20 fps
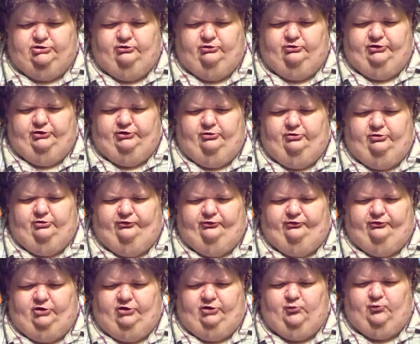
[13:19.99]
summer,
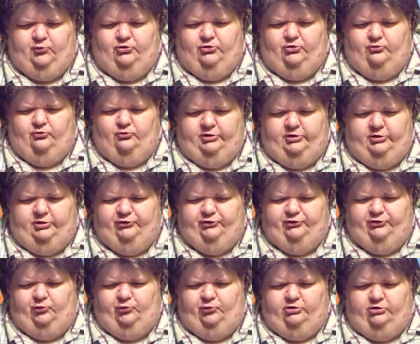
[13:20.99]
whereas Port
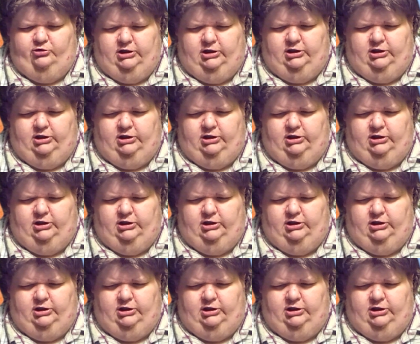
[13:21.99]
Arthur,